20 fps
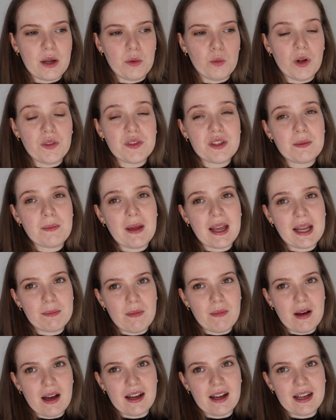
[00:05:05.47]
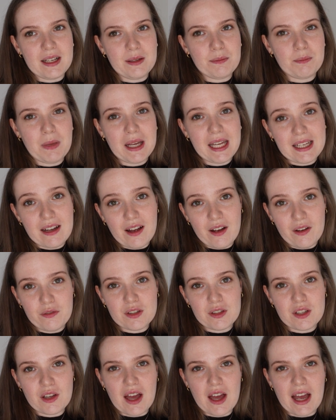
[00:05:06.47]
want to make mine big enough
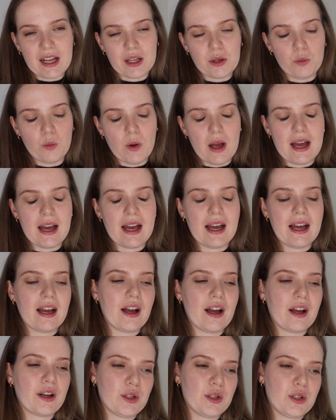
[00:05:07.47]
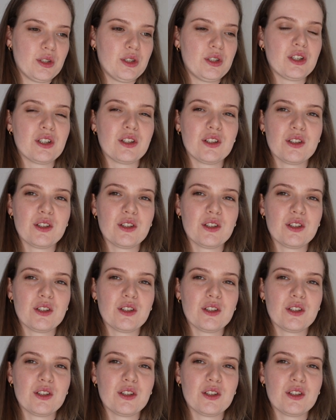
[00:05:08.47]
so that I can wear a good